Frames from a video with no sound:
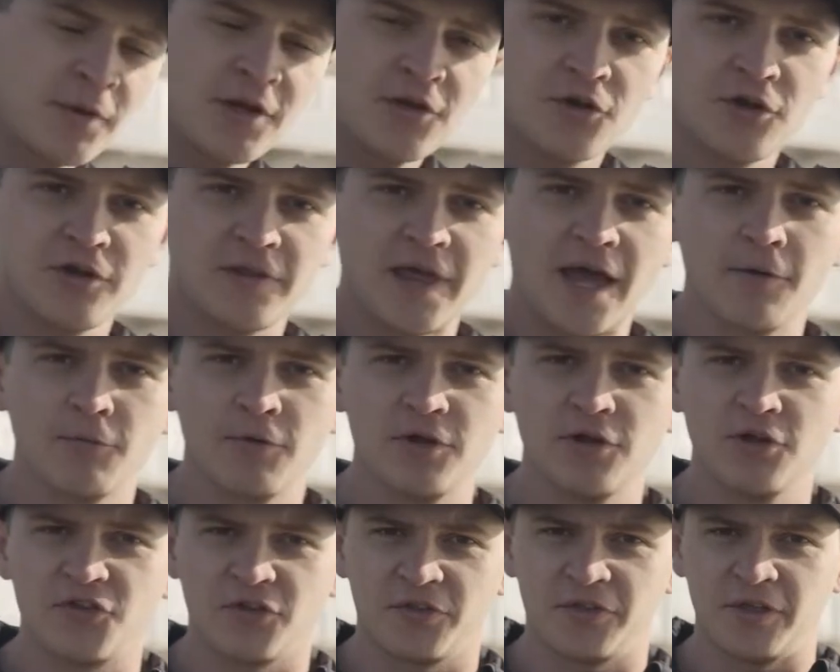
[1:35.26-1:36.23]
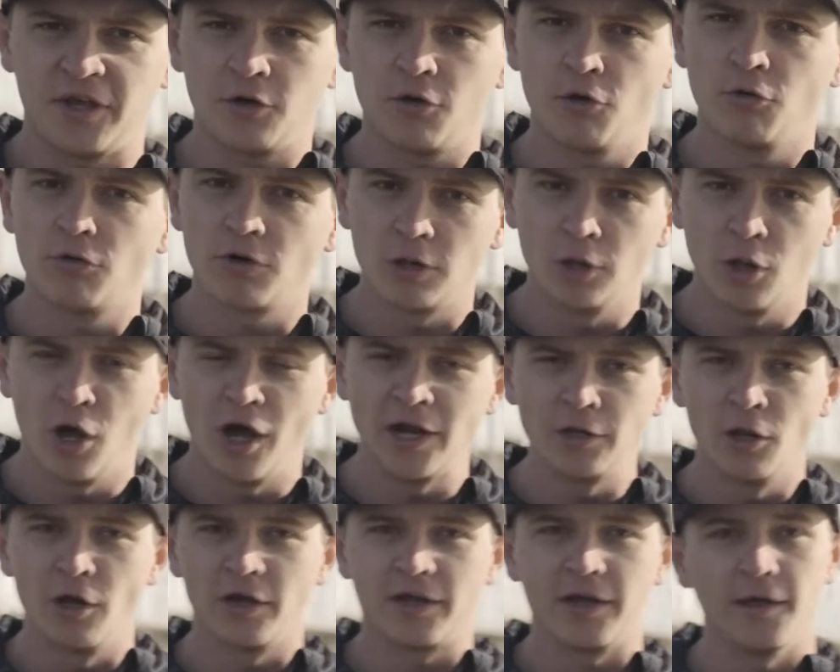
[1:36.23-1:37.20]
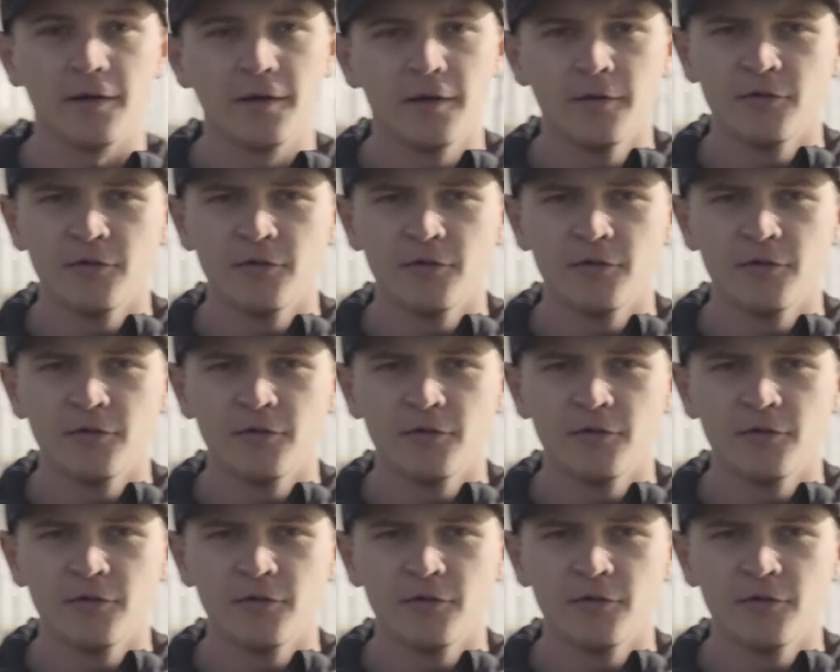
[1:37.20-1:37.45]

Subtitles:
do that, we use a thing called a line locker.